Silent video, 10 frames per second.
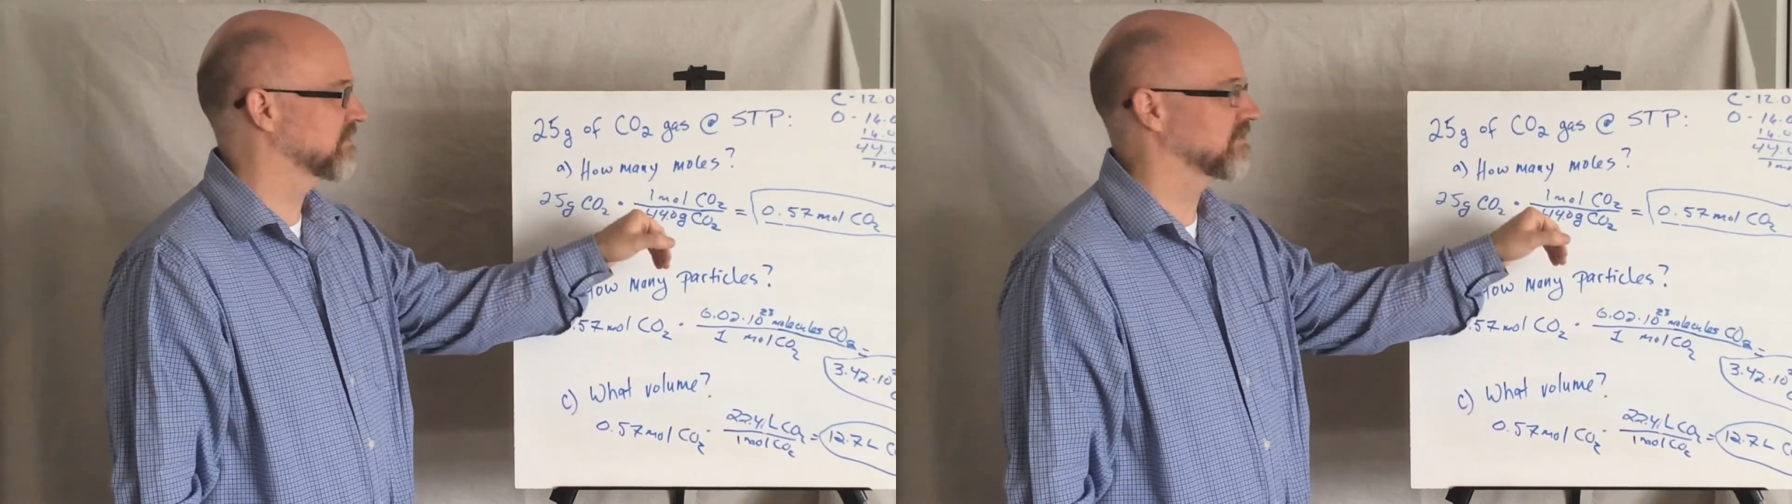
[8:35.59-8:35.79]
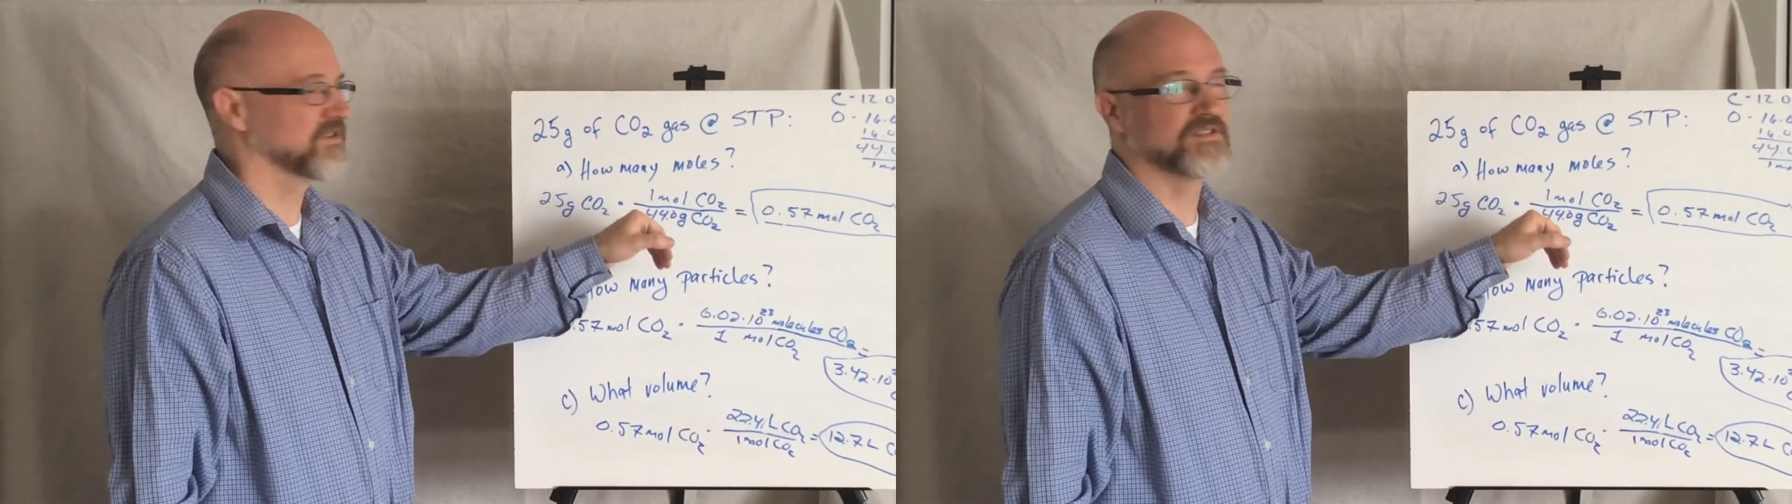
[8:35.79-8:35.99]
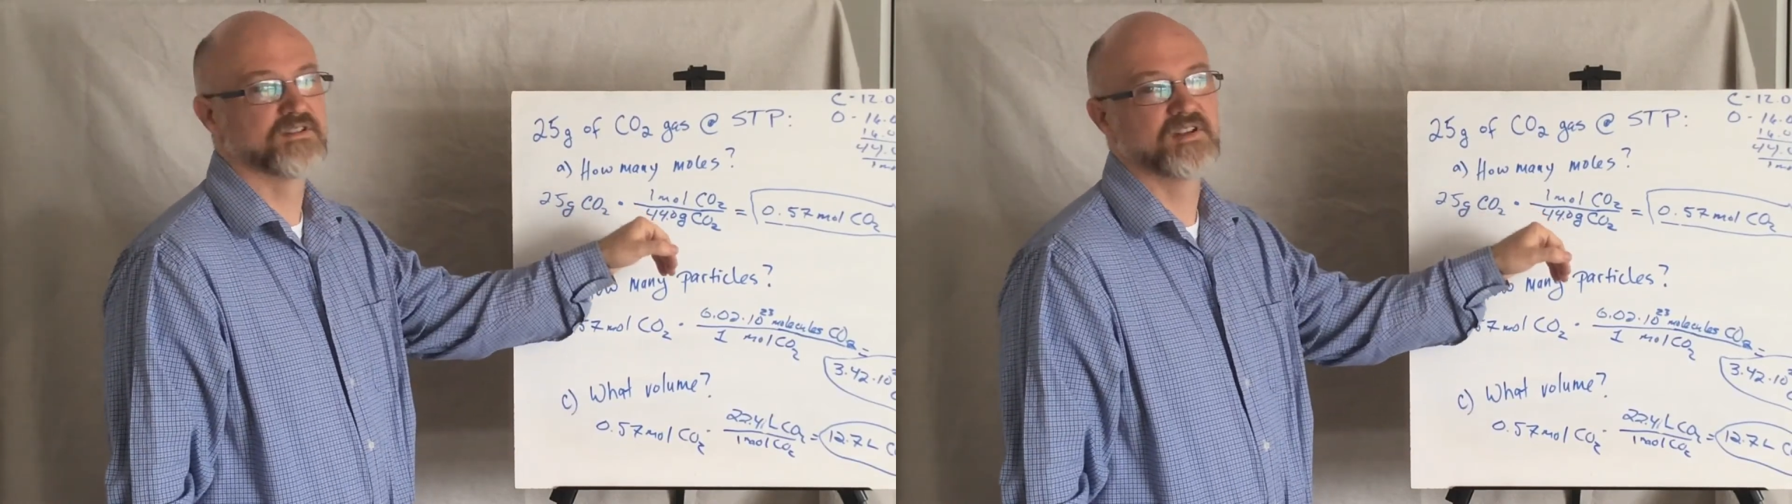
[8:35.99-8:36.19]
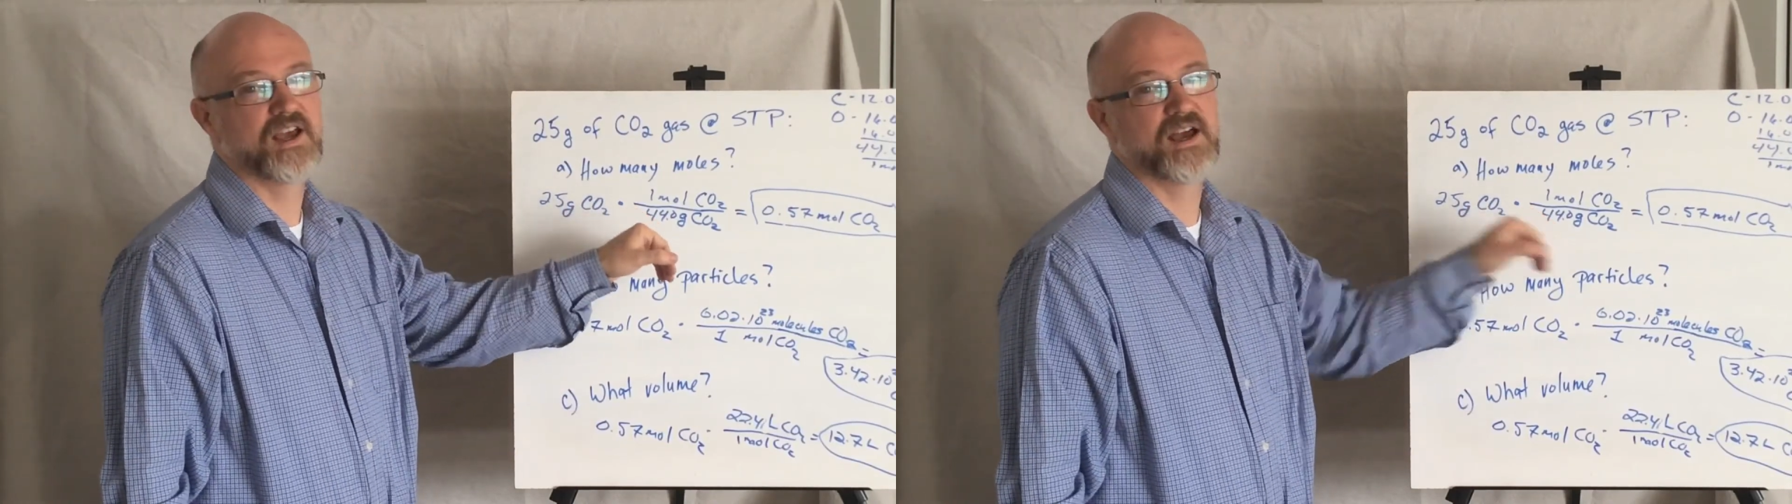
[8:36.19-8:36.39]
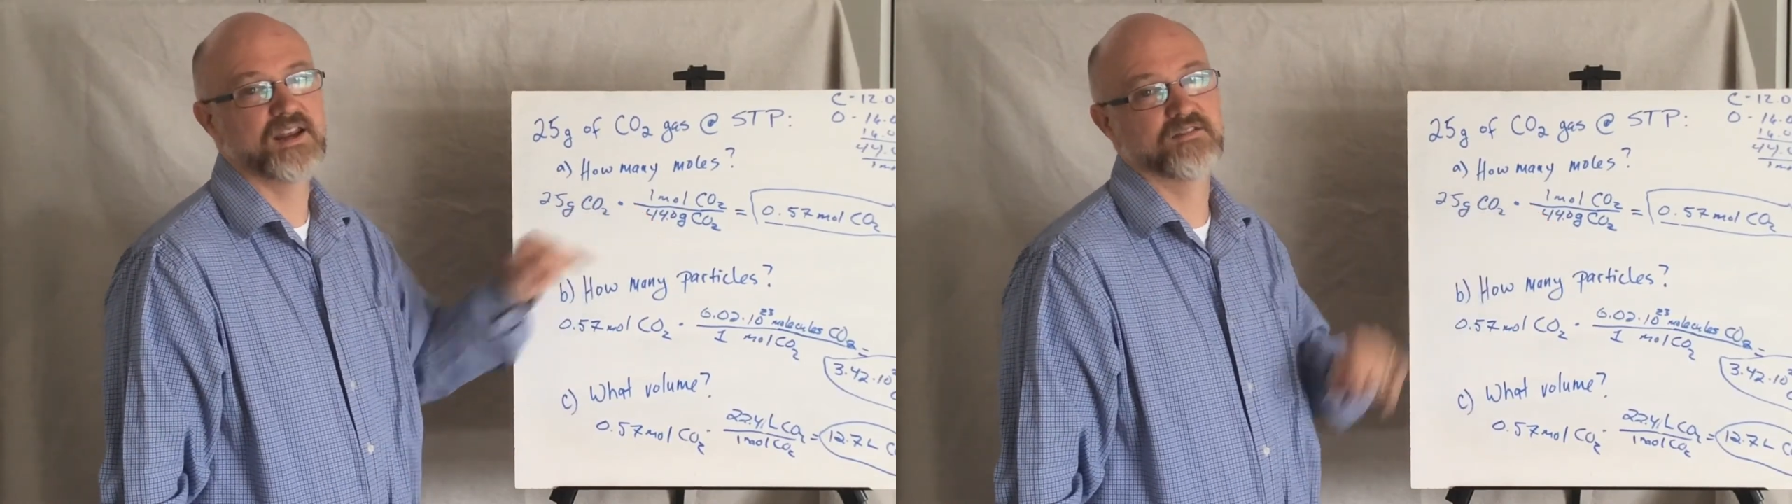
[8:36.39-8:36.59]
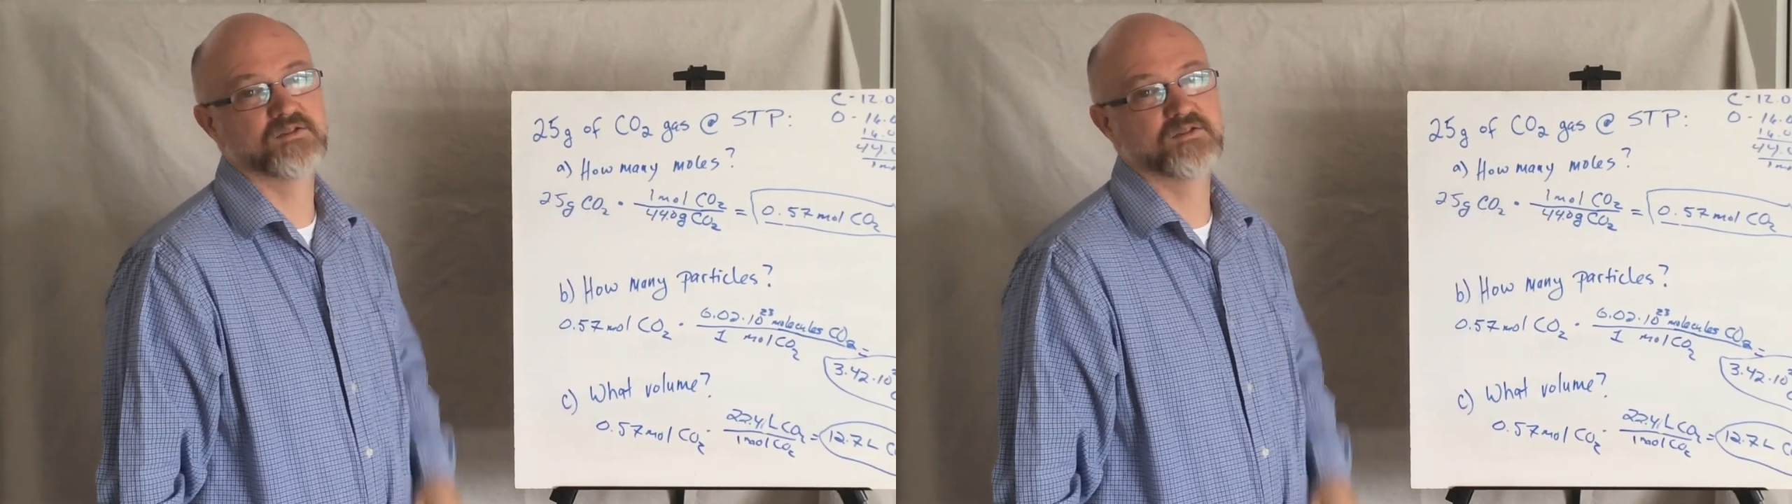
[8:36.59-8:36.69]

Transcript: It's just I'd have